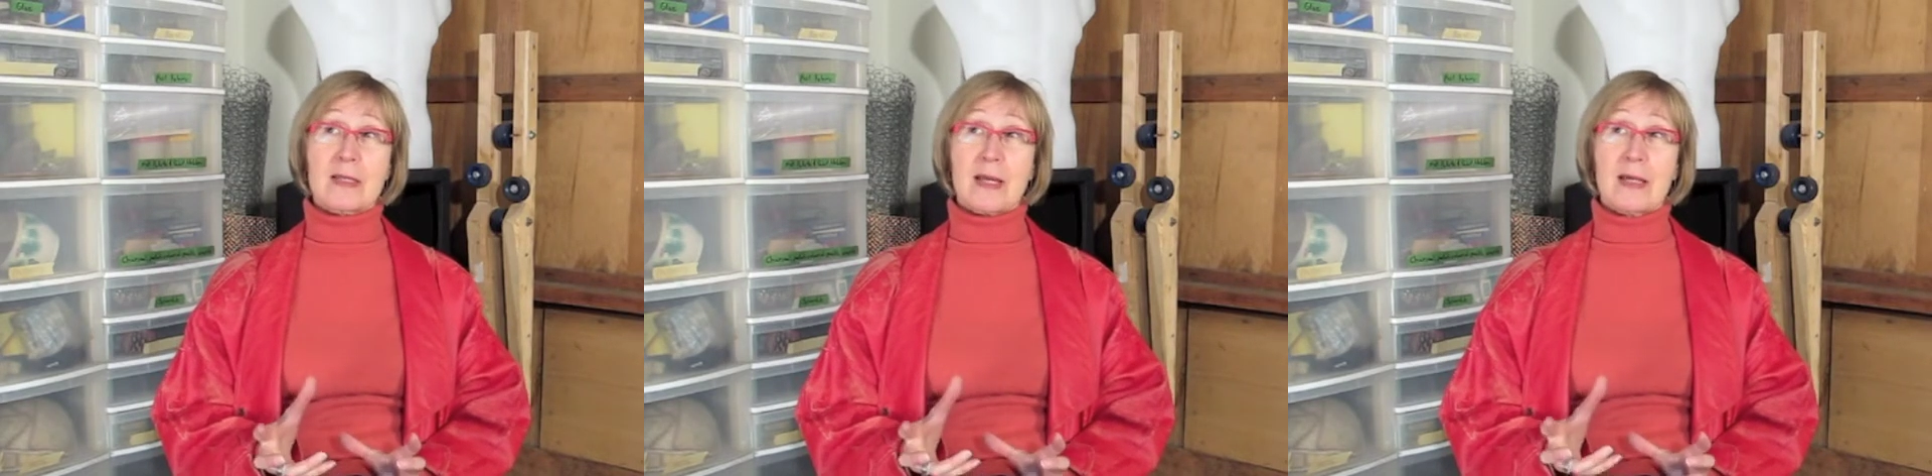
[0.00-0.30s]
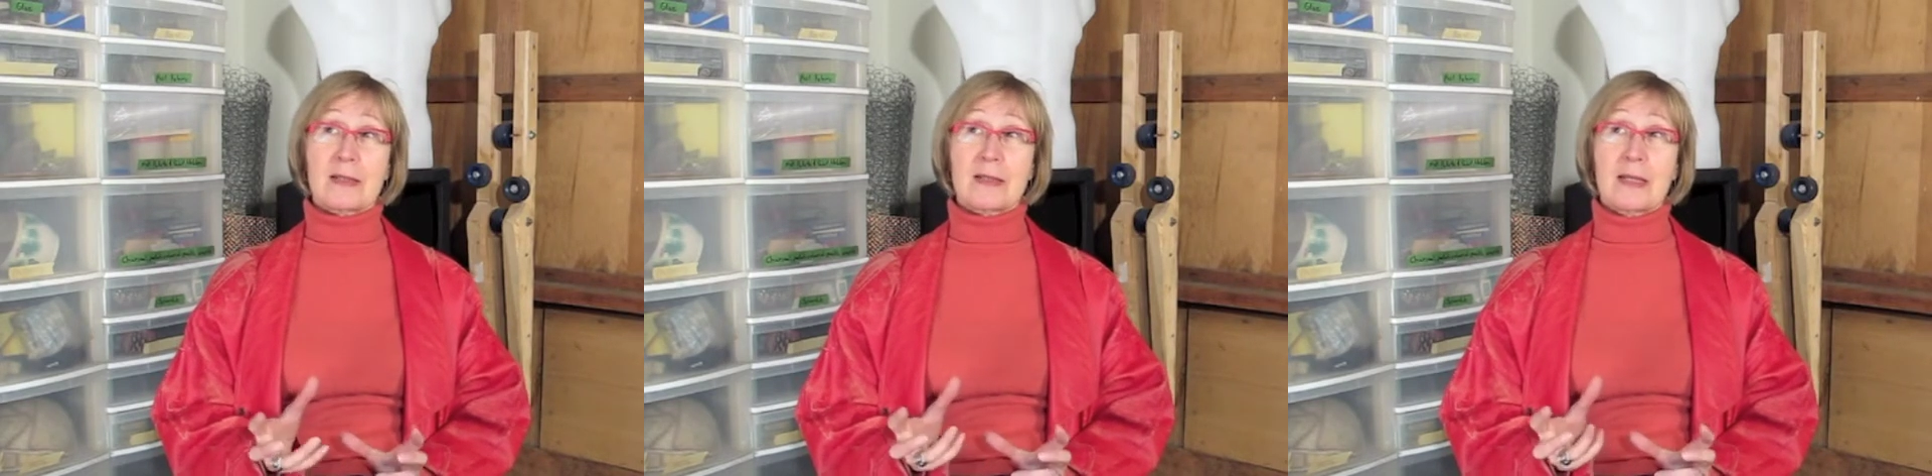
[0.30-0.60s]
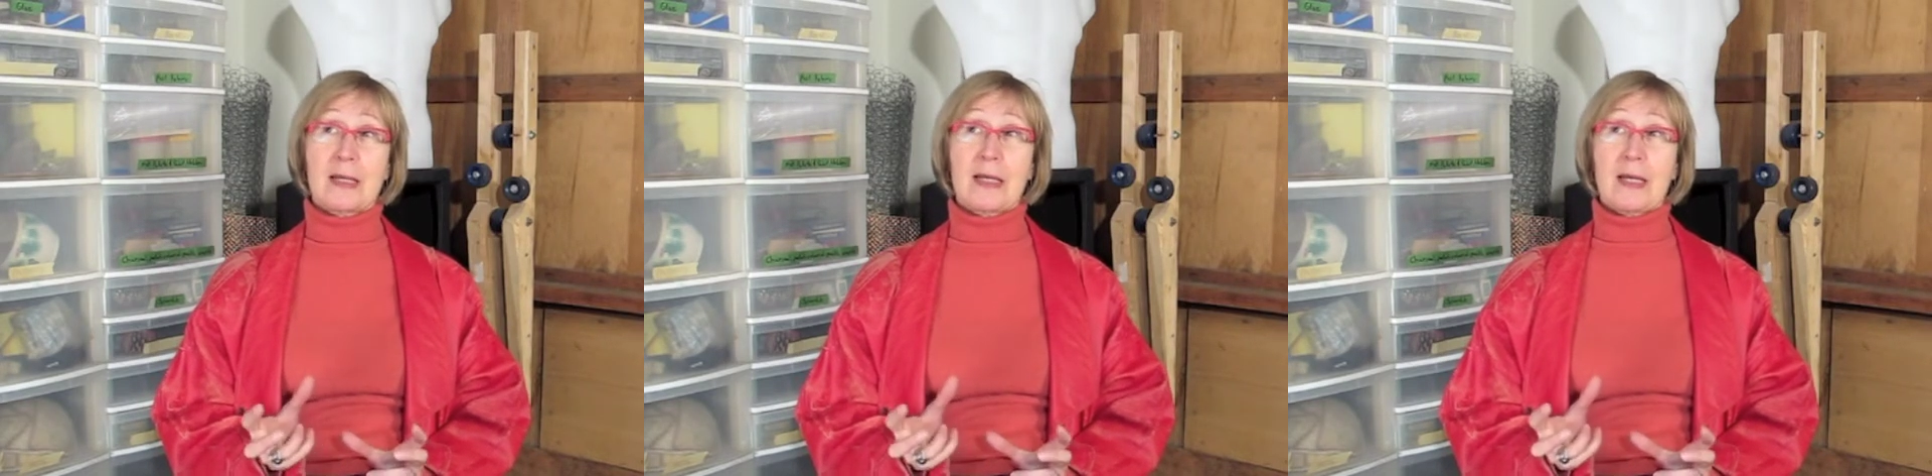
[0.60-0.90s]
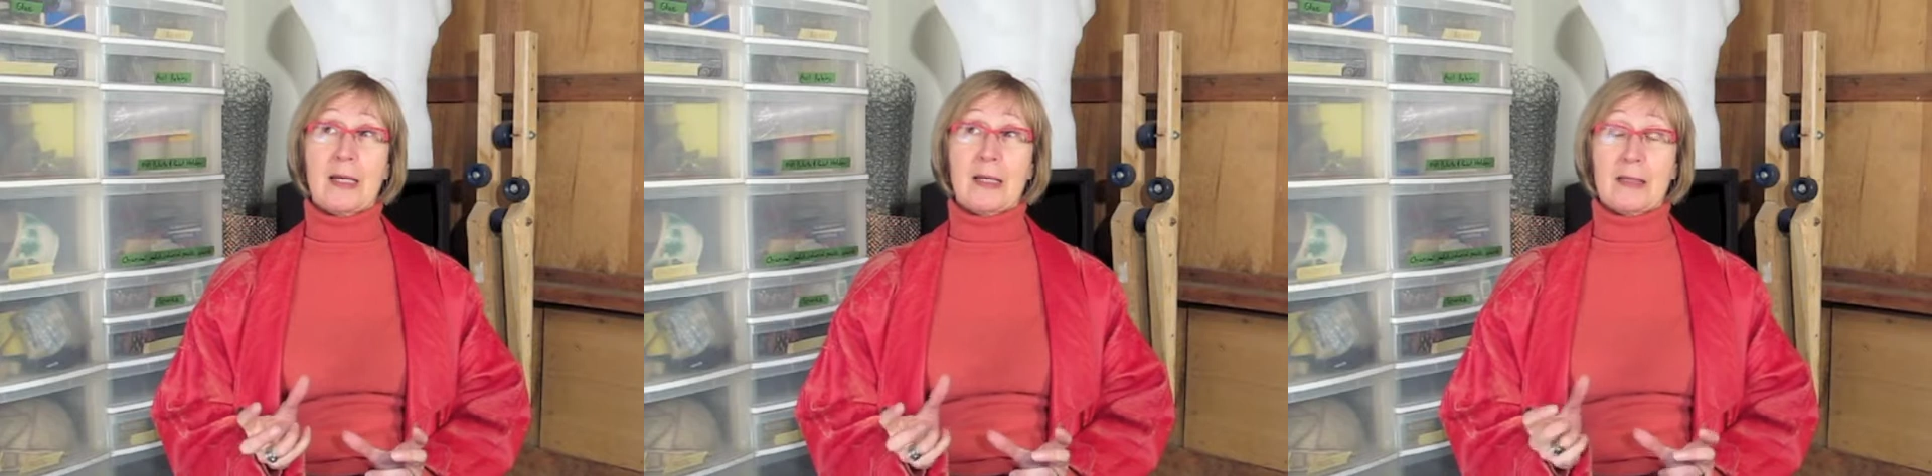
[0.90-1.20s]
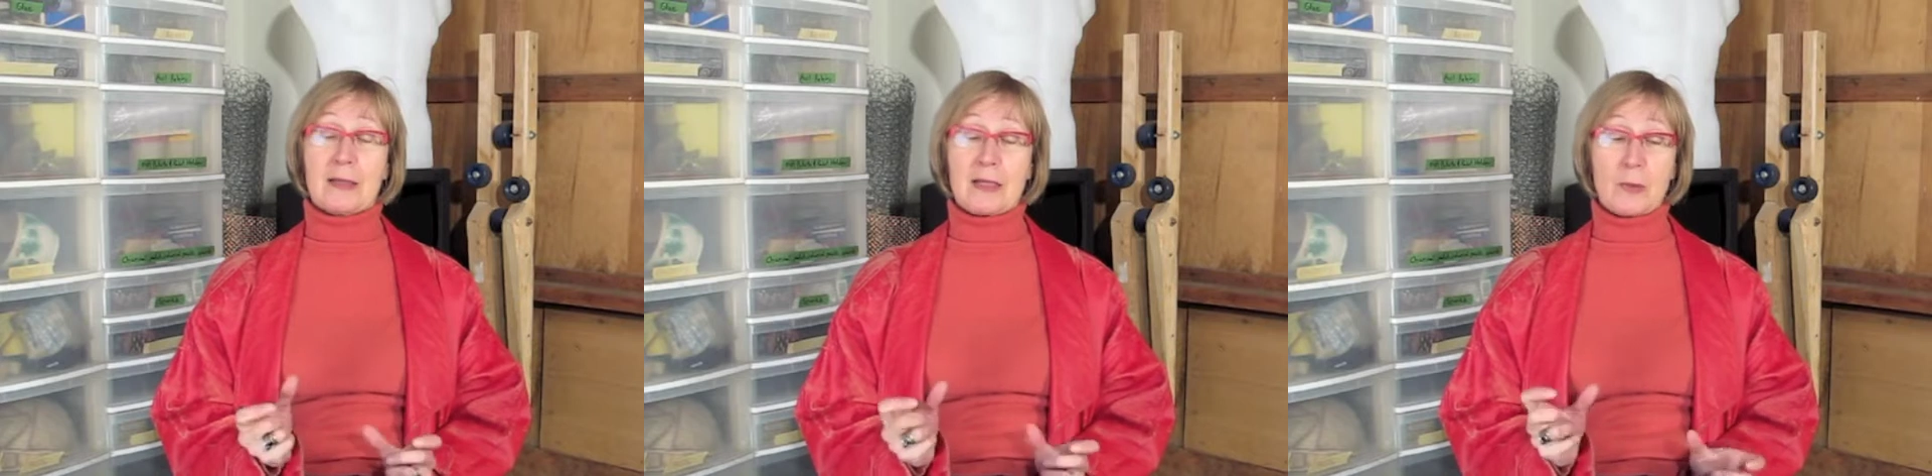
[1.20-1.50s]
that
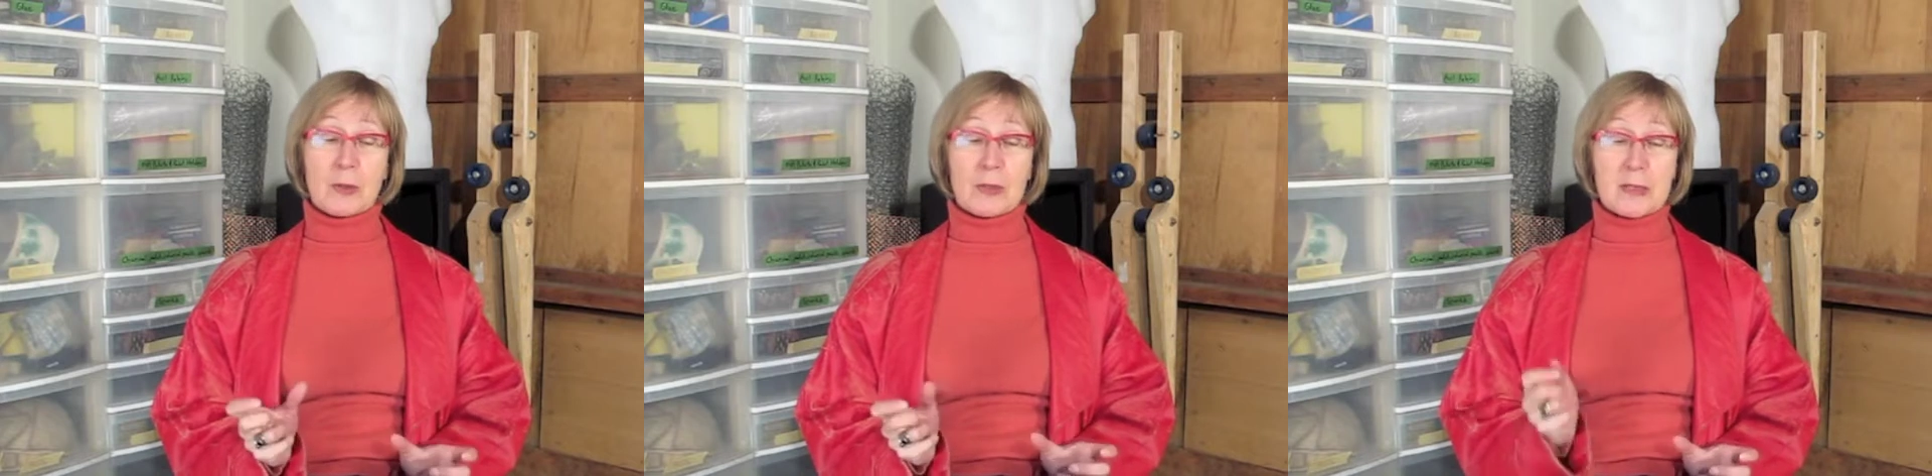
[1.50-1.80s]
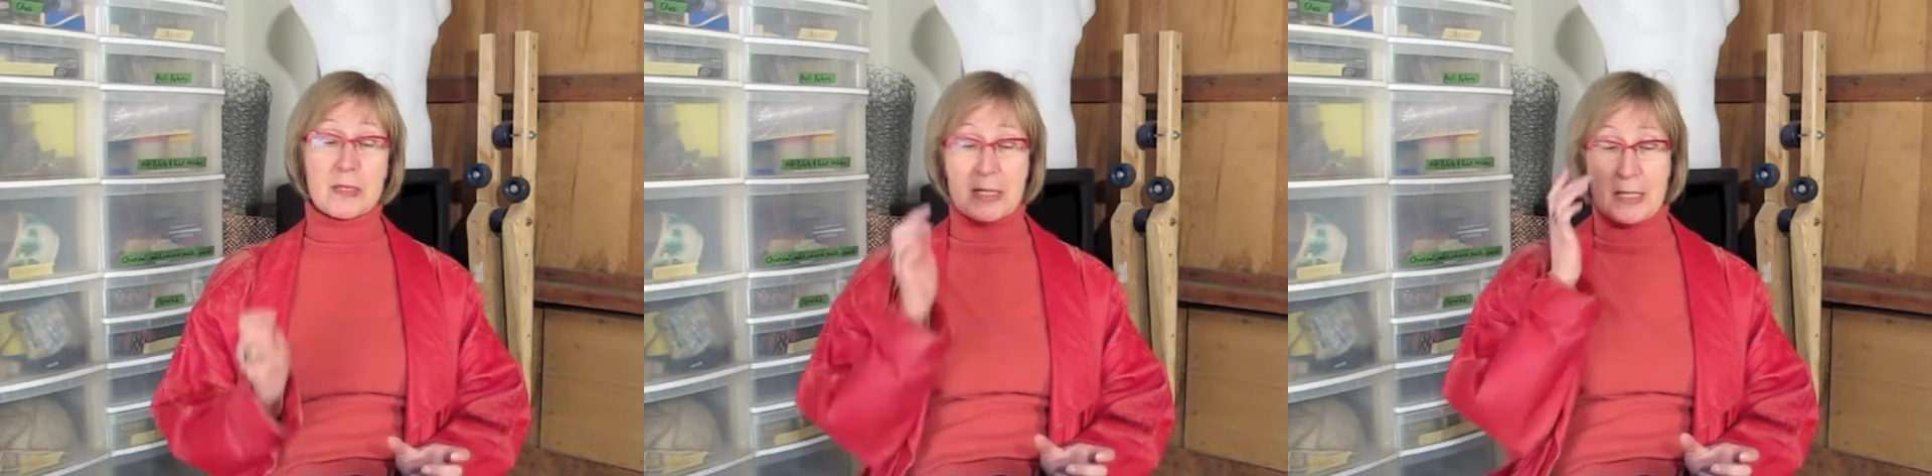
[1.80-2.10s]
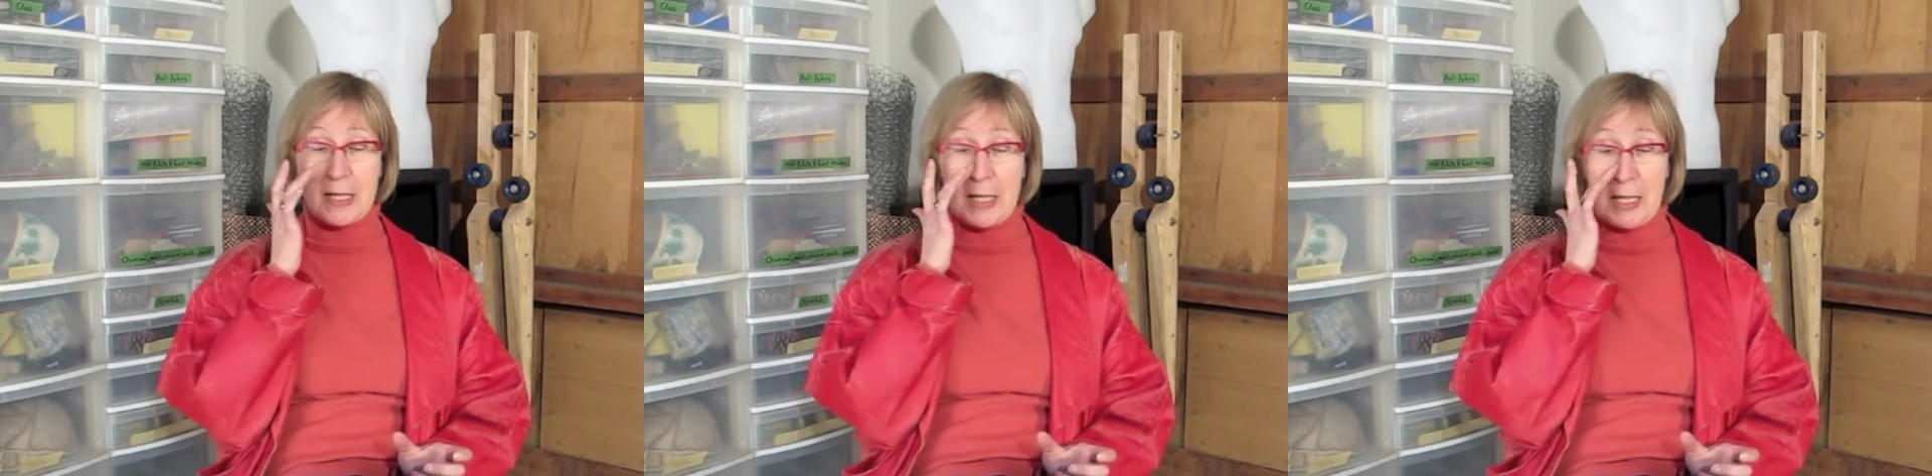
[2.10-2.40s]
the words,